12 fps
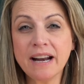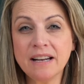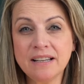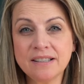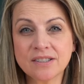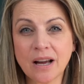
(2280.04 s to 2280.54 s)

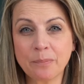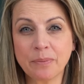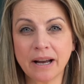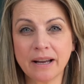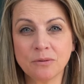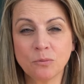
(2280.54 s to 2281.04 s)
did he stop
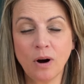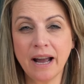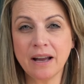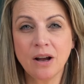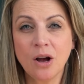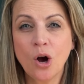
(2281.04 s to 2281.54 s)
by?
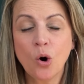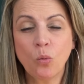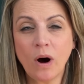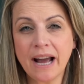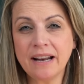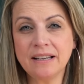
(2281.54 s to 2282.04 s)
Why
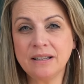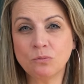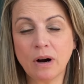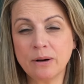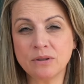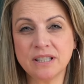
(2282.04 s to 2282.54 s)
why did he,
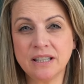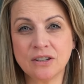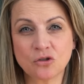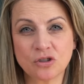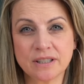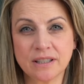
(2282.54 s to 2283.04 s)
why was he
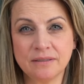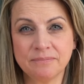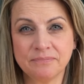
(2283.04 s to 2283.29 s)
interested?